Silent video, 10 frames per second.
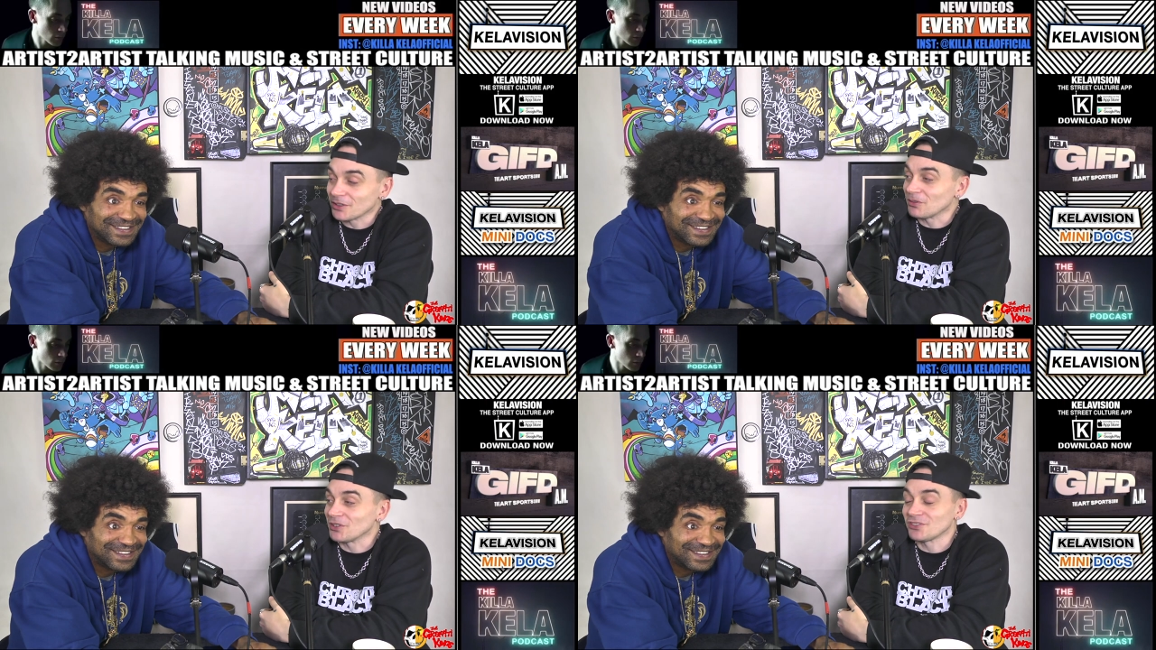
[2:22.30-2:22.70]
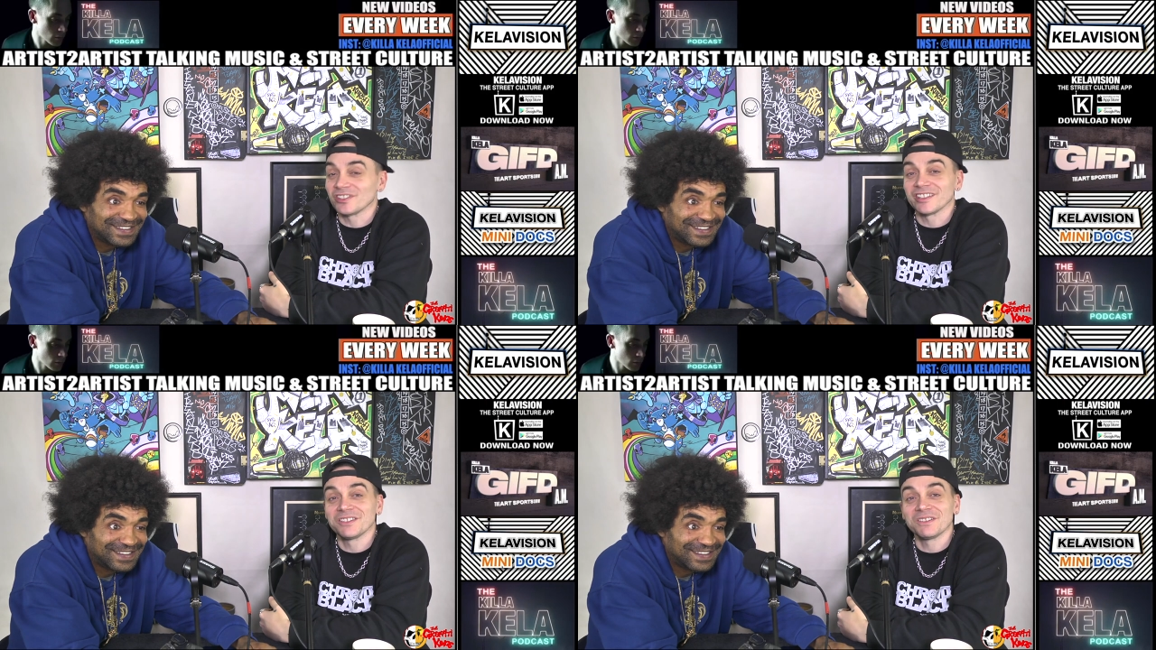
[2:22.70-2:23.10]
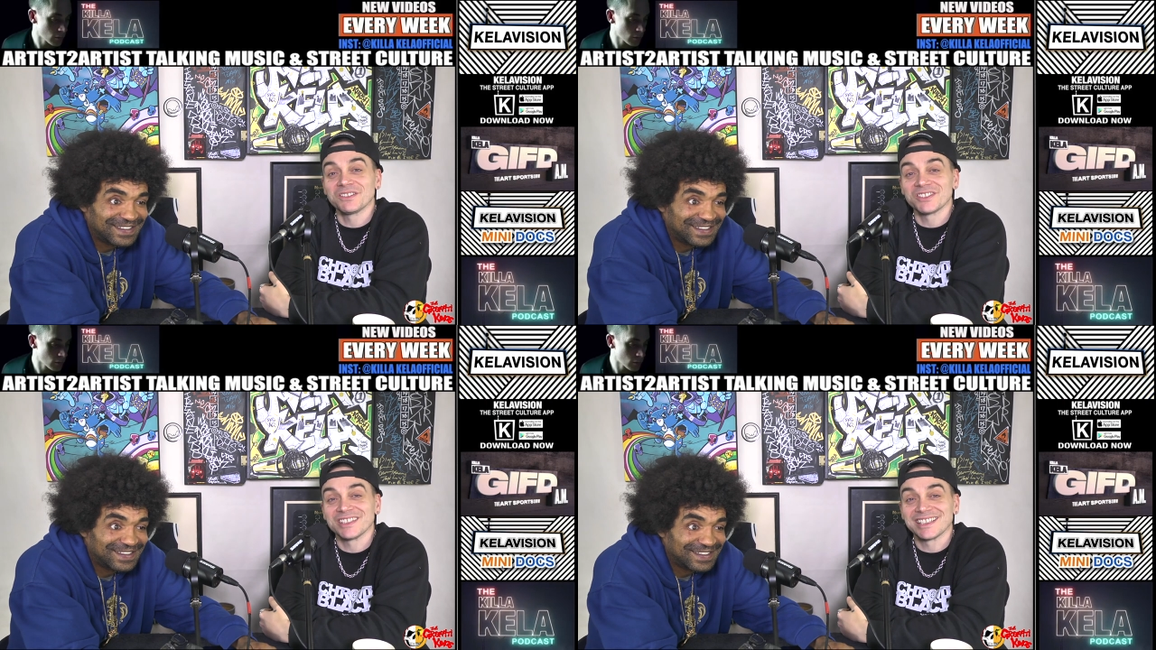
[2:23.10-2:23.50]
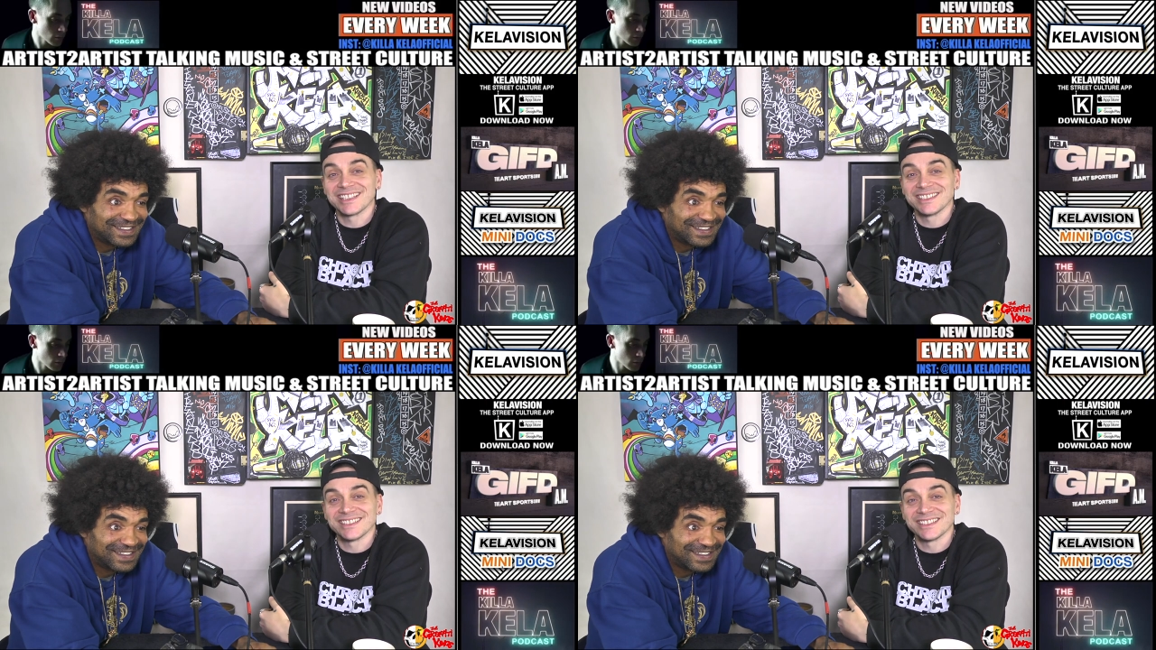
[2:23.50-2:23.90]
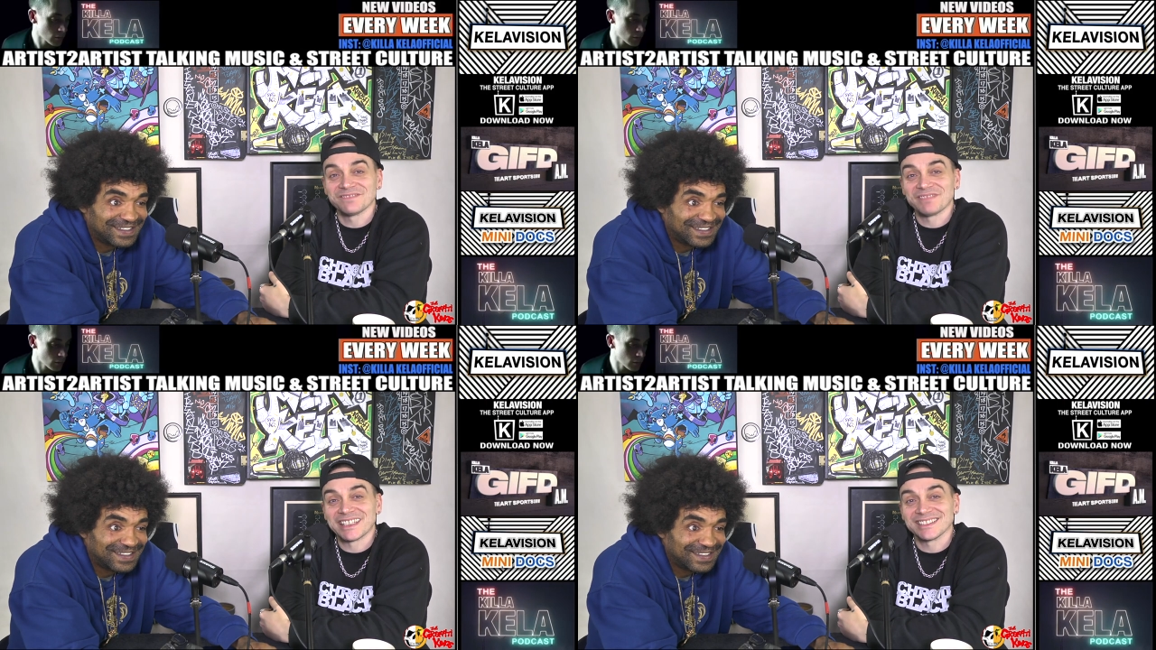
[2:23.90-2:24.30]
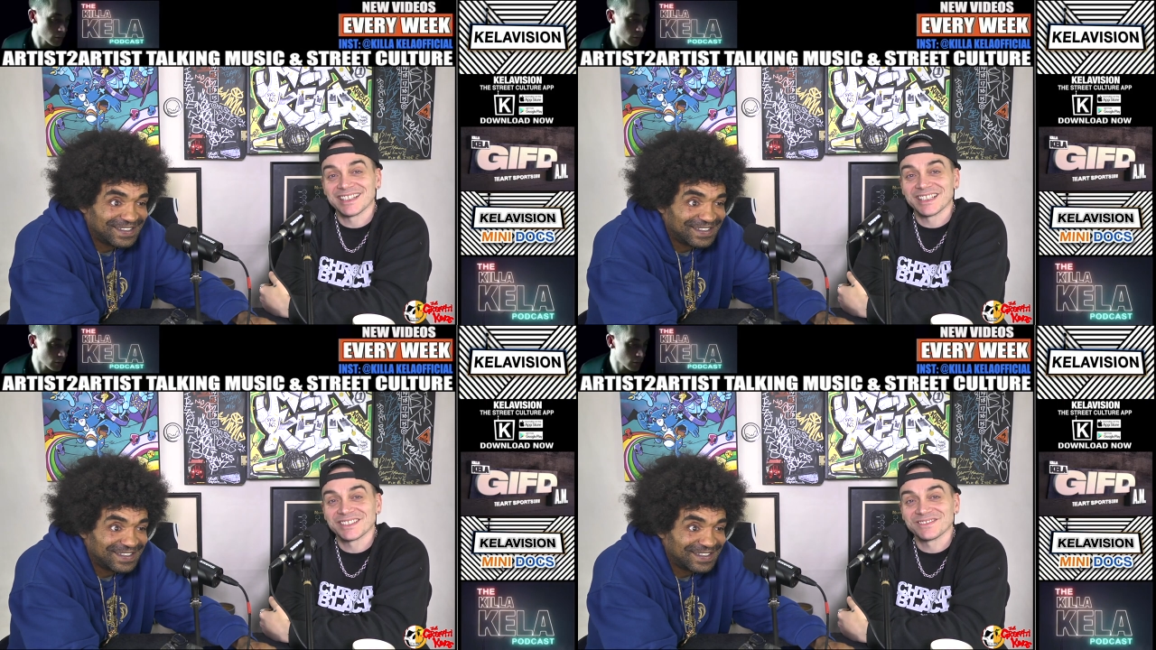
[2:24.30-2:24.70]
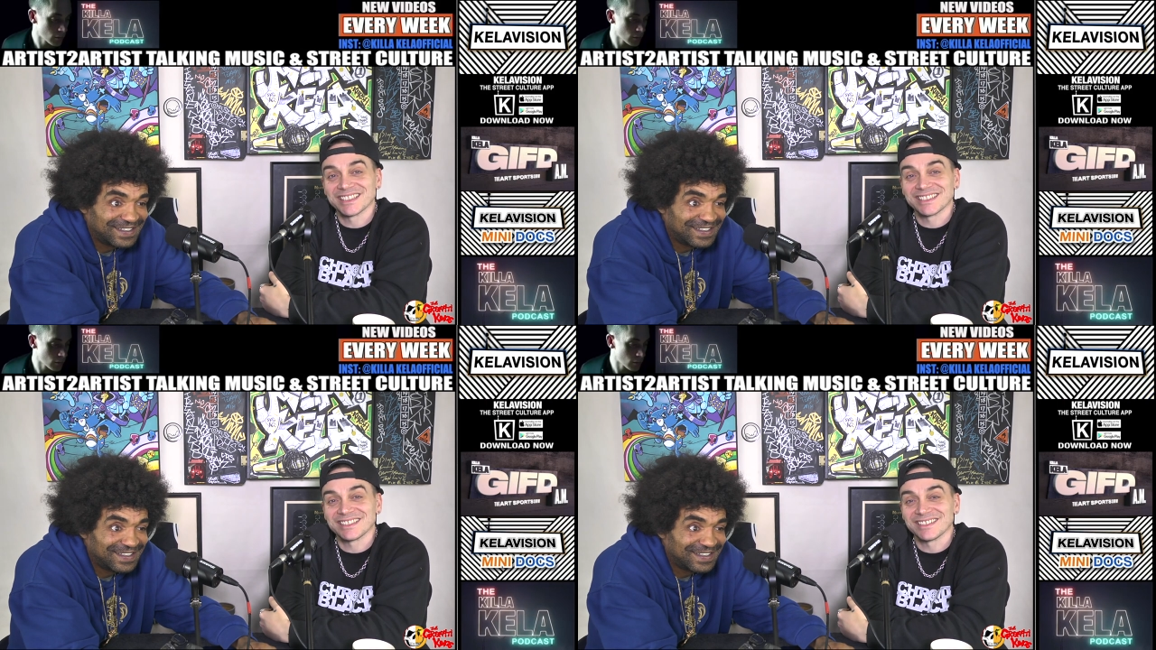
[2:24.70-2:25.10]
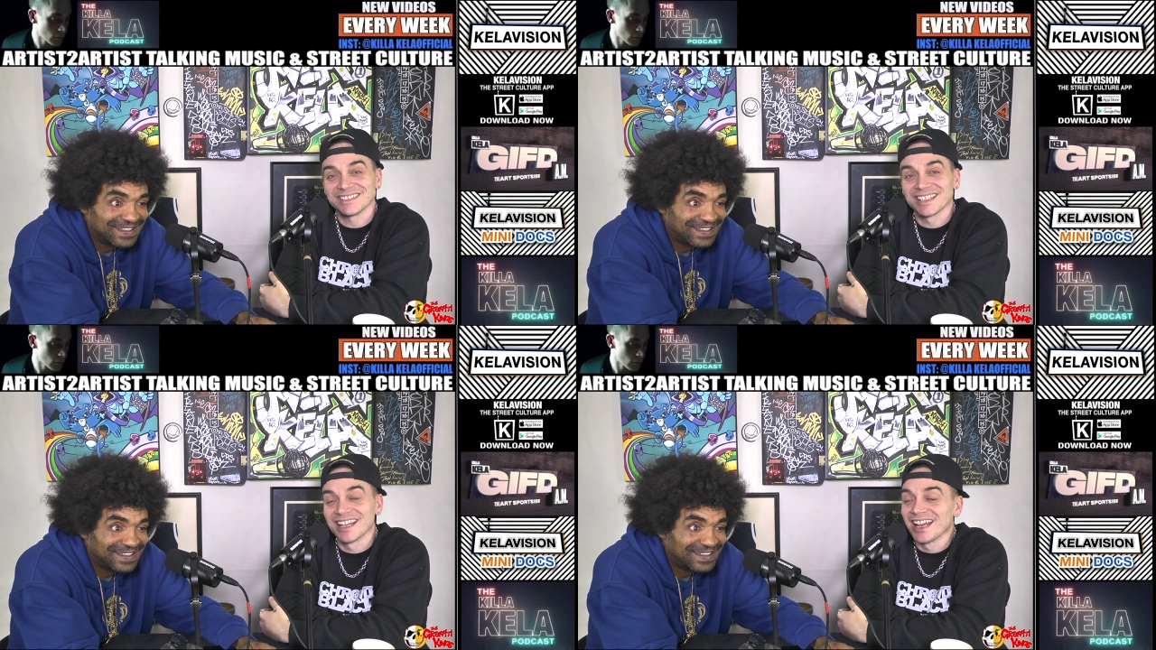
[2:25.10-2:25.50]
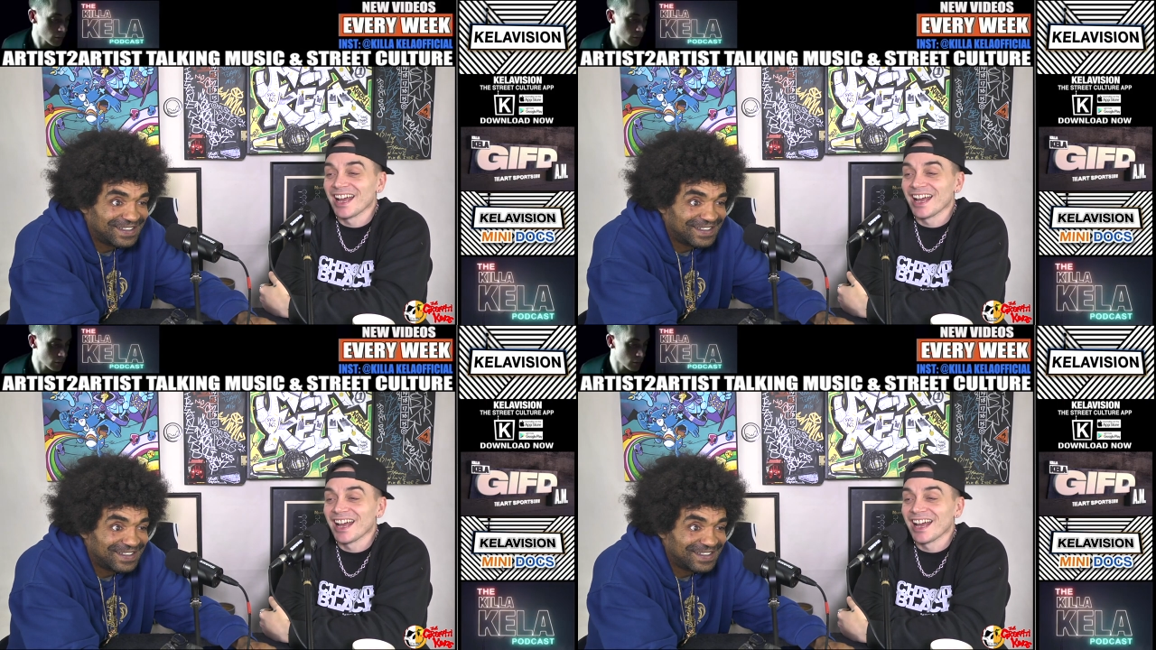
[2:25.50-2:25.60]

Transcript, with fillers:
Speaker 1: and not watching, you won't see the glint in this man's eye. I swear to God.